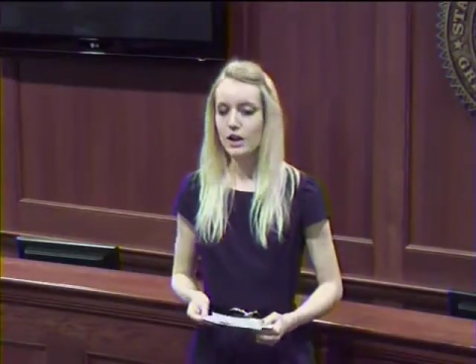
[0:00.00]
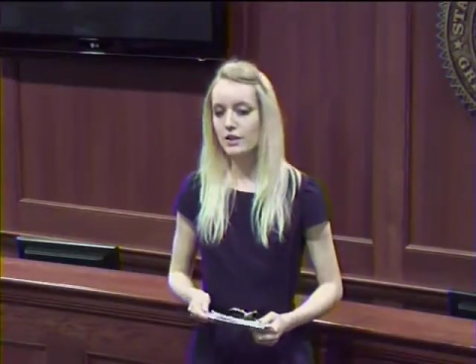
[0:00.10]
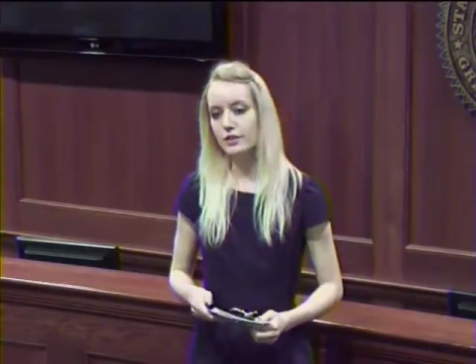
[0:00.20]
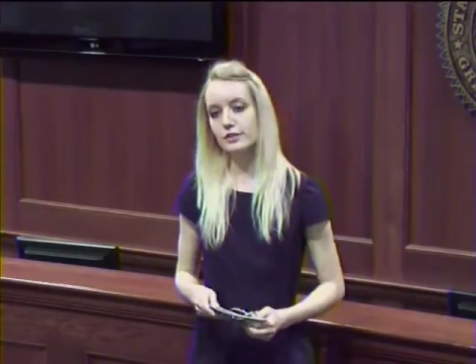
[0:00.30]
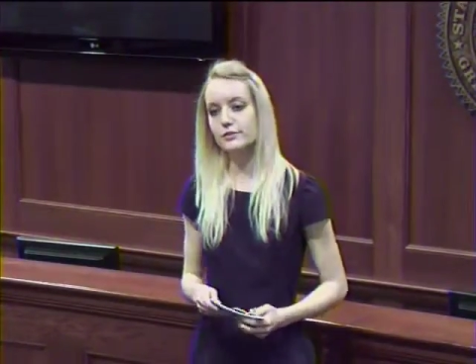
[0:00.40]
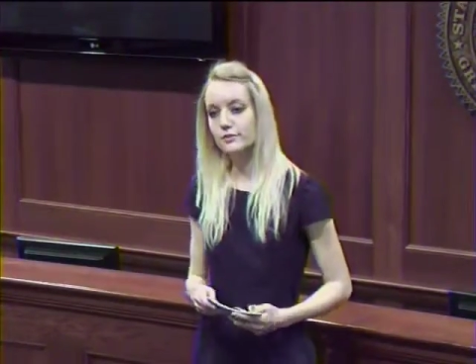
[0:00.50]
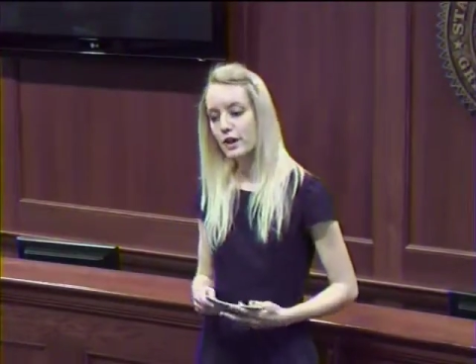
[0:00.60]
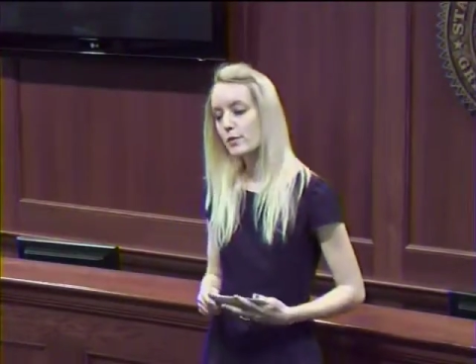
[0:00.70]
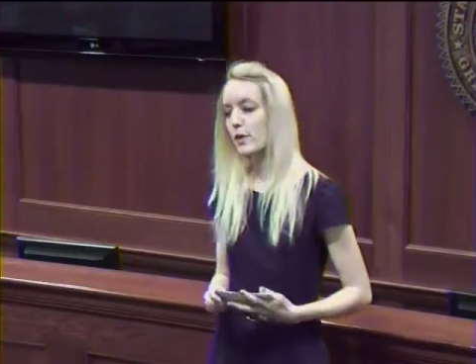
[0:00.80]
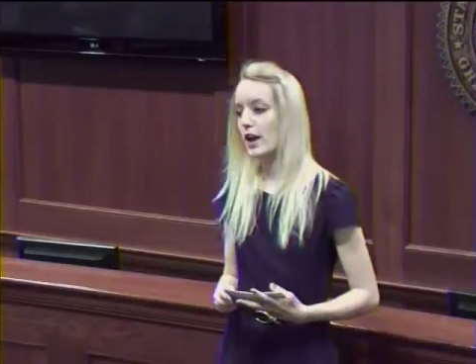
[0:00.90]
Another
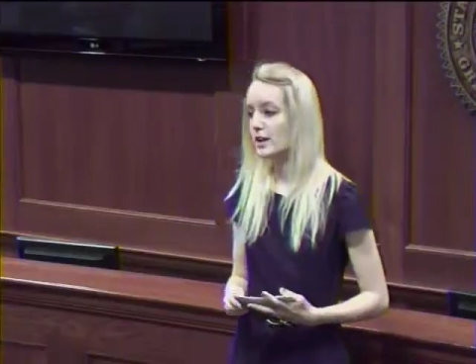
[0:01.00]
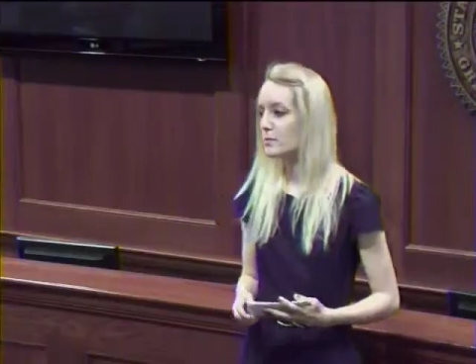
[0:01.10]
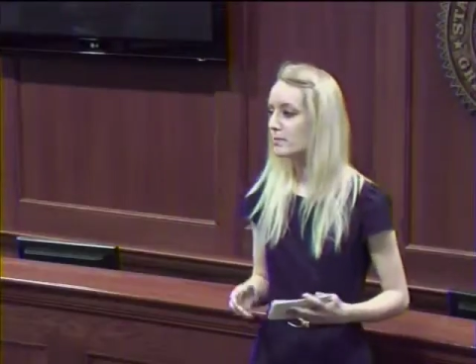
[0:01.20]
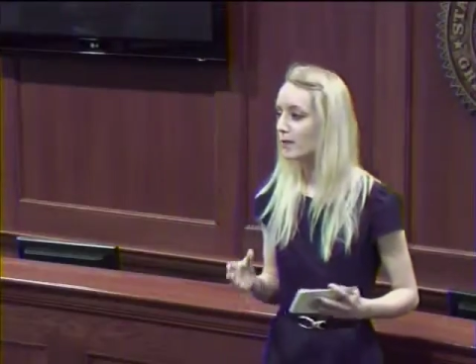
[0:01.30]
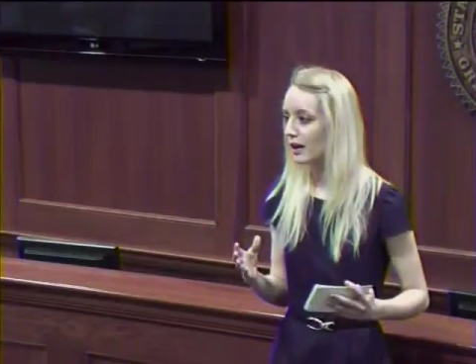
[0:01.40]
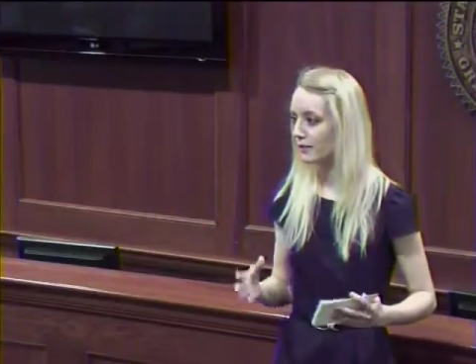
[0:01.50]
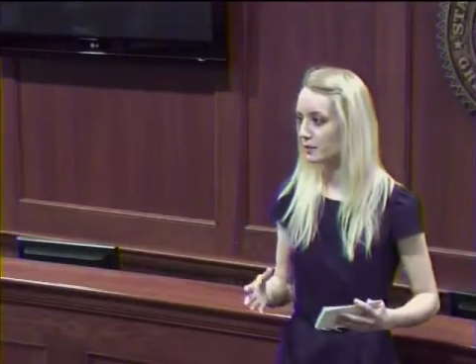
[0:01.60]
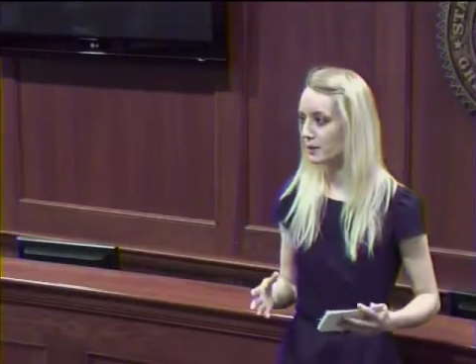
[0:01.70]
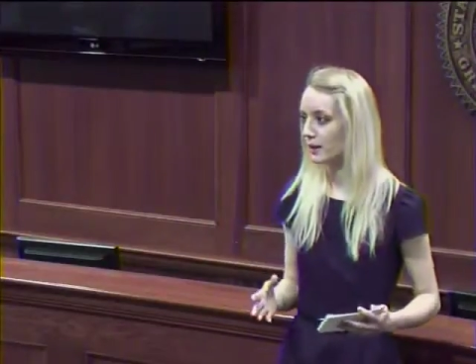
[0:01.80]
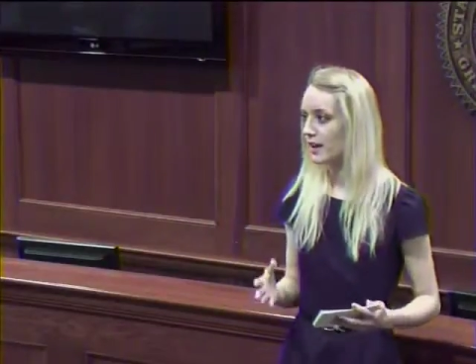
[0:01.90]
great way to be
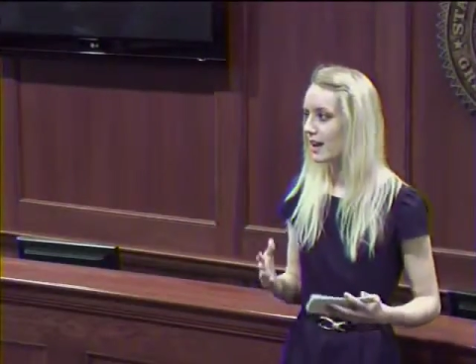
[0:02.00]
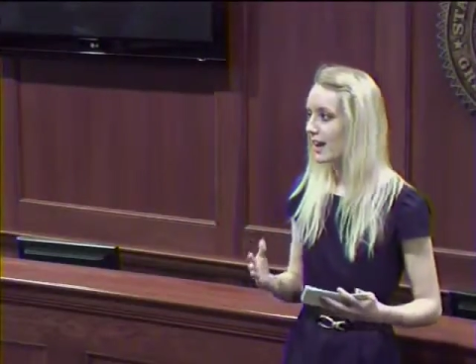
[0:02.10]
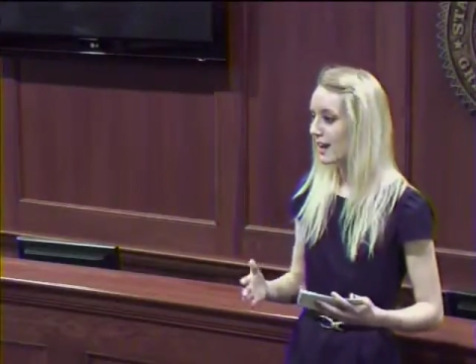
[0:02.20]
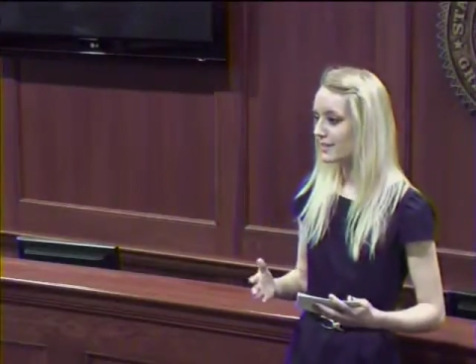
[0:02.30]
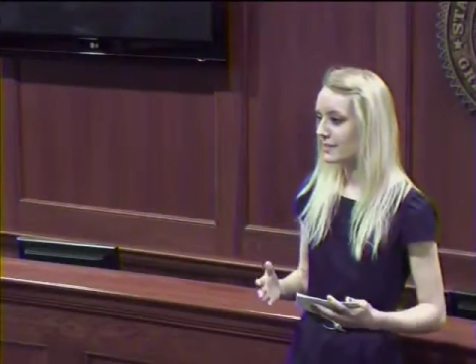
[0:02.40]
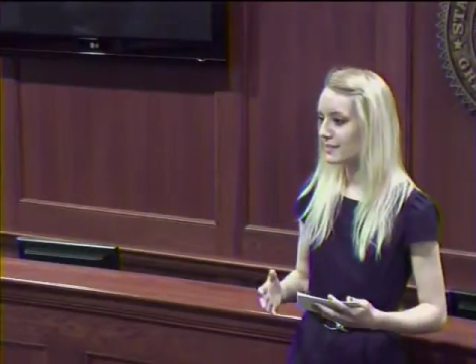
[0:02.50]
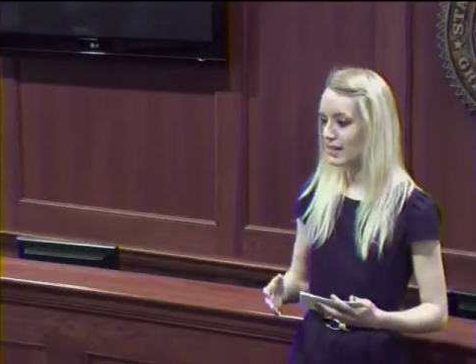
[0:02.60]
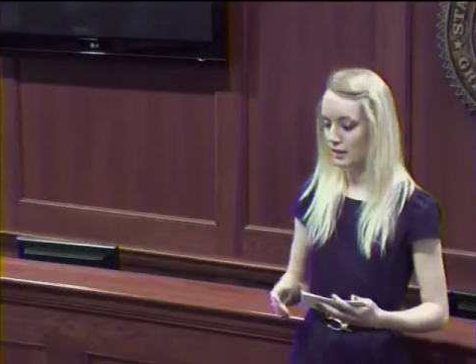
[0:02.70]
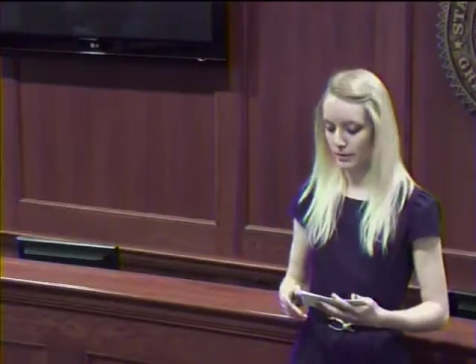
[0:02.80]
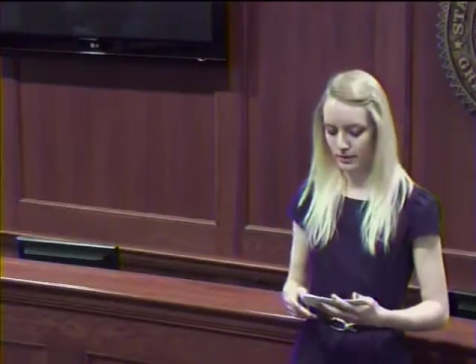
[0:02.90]
profitable and
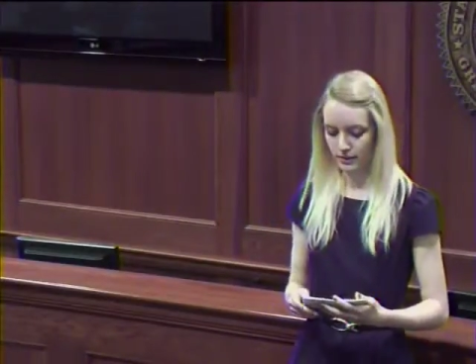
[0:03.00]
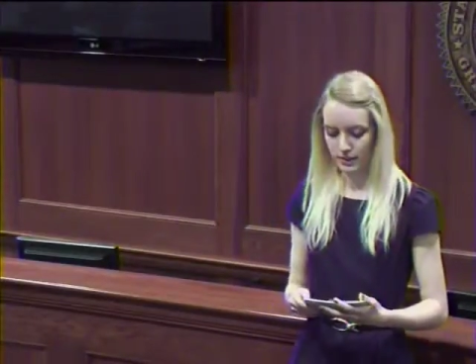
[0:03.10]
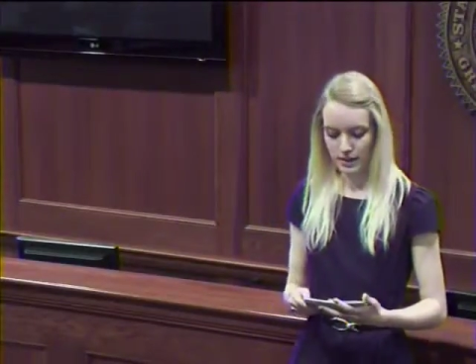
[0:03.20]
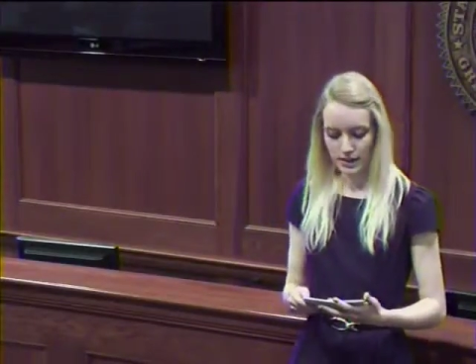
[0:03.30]
sustainable